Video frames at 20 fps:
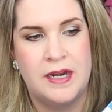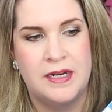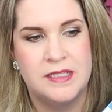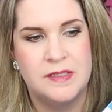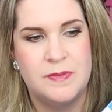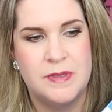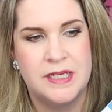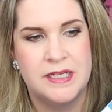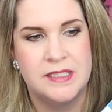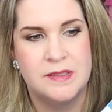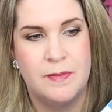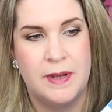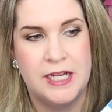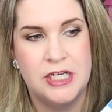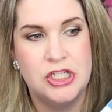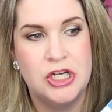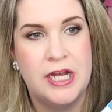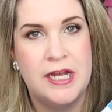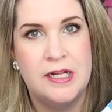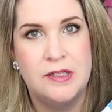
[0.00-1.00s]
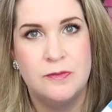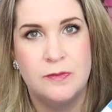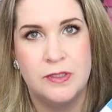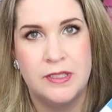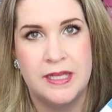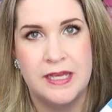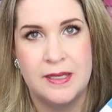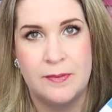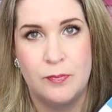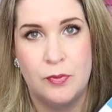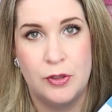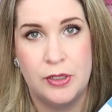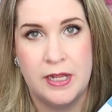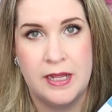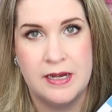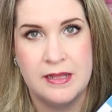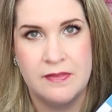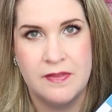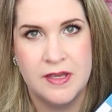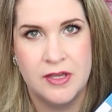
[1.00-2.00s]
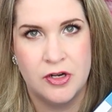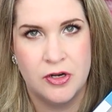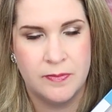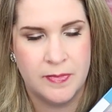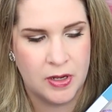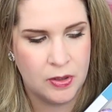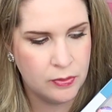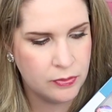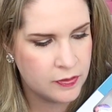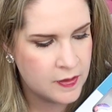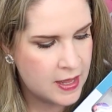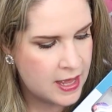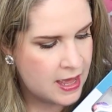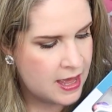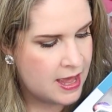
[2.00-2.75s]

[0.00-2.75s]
is because my child will like put anything in her mouth.